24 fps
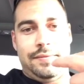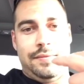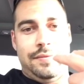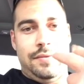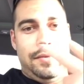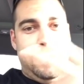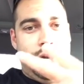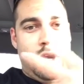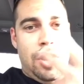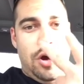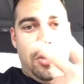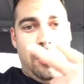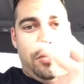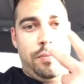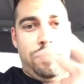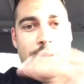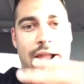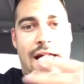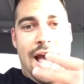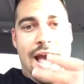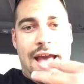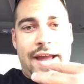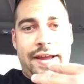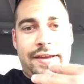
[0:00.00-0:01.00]
no
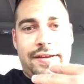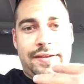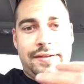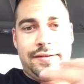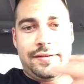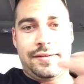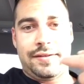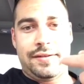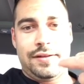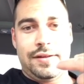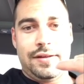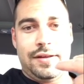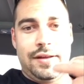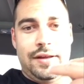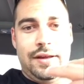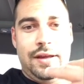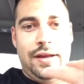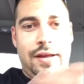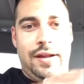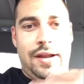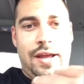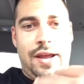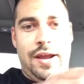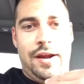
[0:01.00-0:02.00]
black
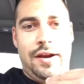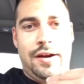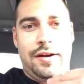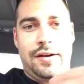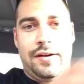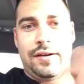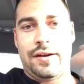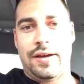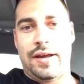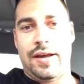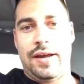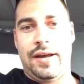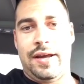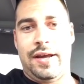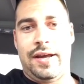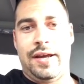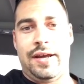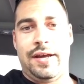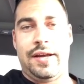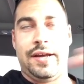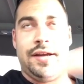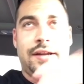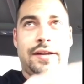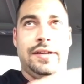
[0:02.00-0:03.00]
in here,
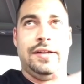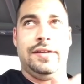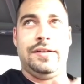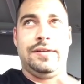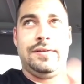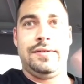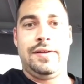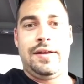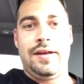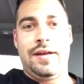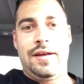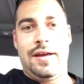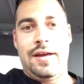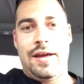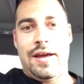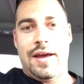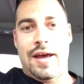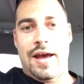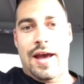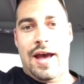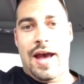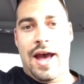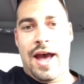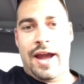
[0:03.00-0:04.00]
and
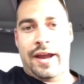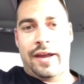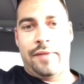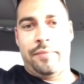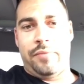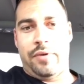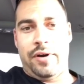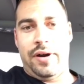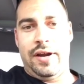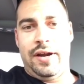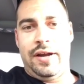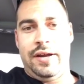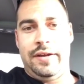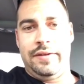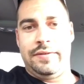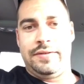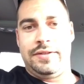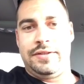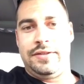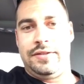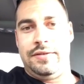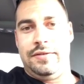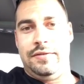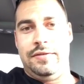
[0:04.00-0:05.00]
I can breathe
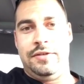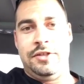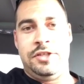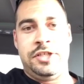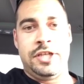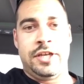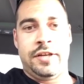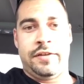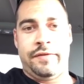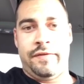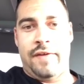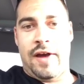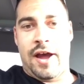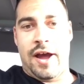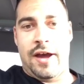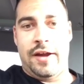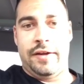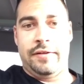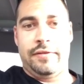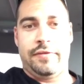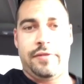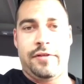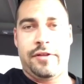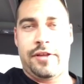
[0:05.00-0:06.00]
just fine.
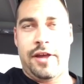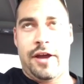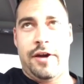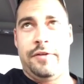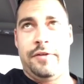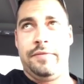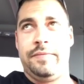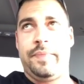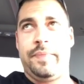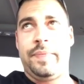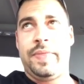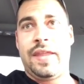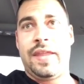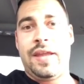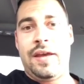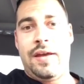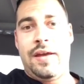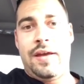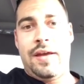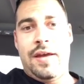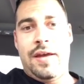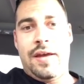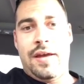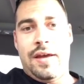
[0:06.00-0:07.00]
So,
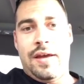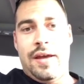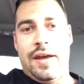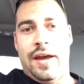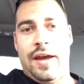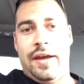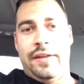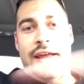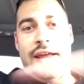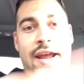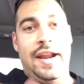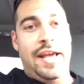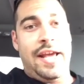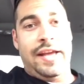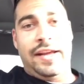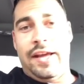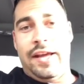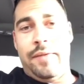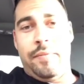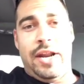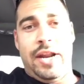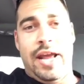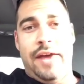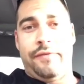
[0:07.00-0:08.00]
and they didn't
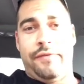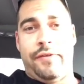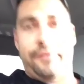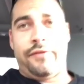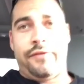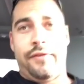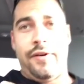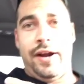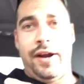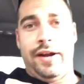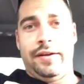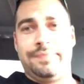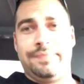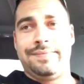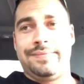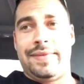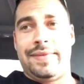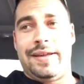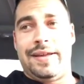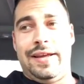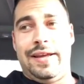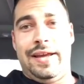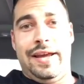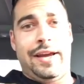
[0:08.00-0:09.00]
give me that for free.
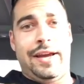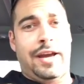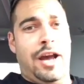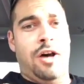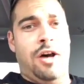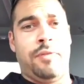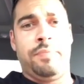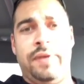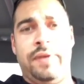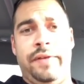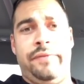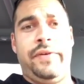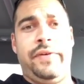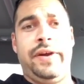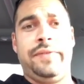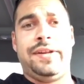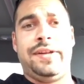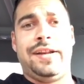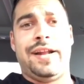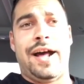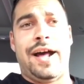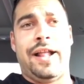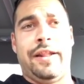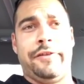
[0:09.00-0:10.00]
It cost me
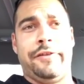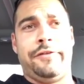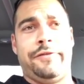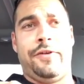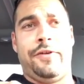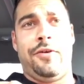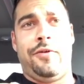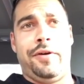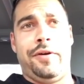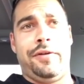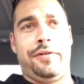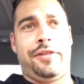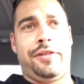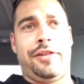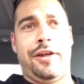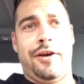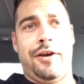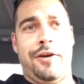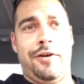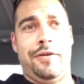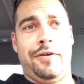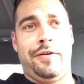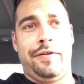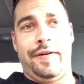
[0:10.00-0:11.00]
$50 for it,
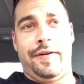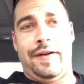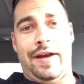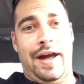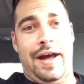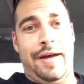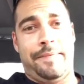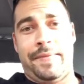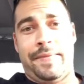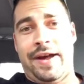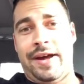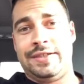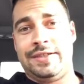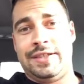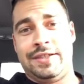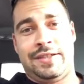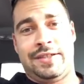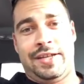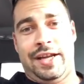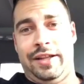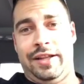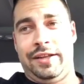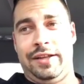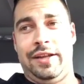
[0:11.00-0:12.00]
so I'm not just
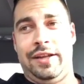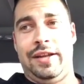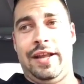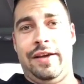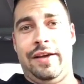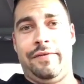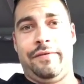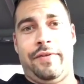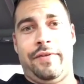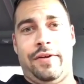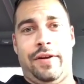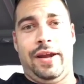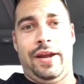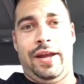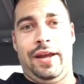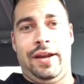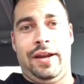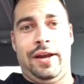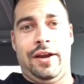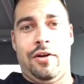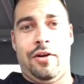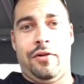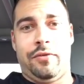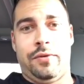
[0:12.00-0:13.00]
telling you that for
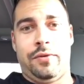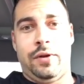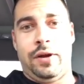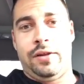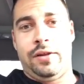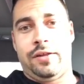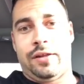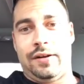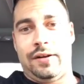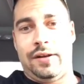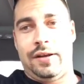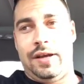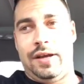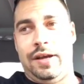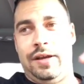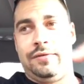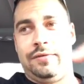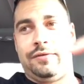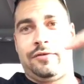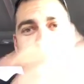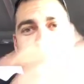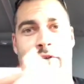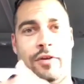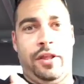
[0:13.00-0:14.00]
any old reason. It
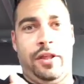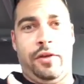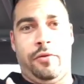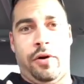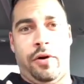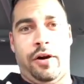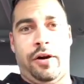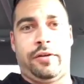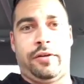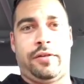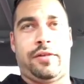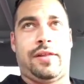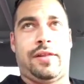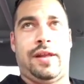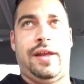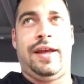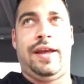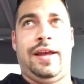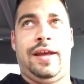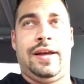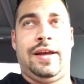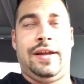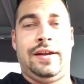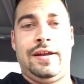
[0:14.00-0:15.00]
truly works,
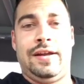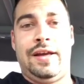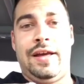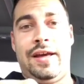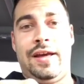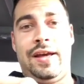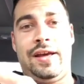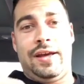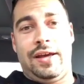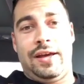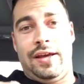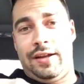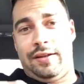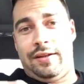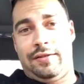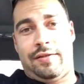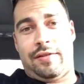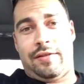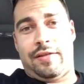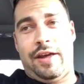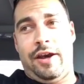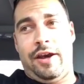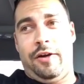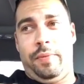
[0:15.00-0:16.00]
and
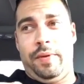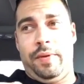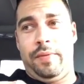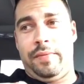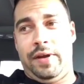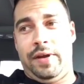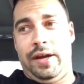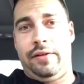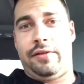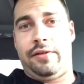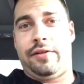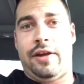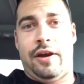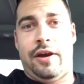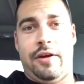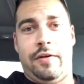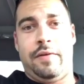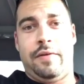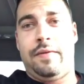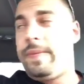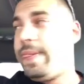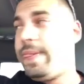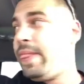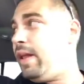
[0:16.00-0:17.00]
it's helping me.
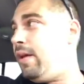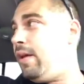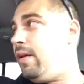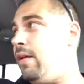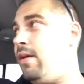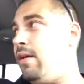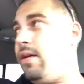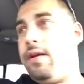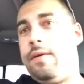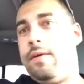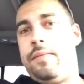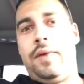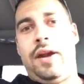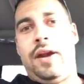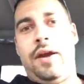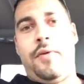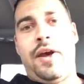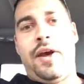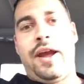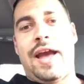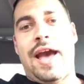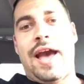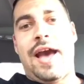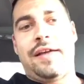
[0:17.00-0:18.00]
So, but
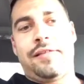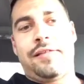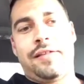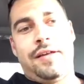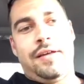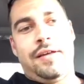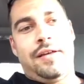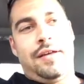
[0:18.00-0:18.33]
anyway, guys,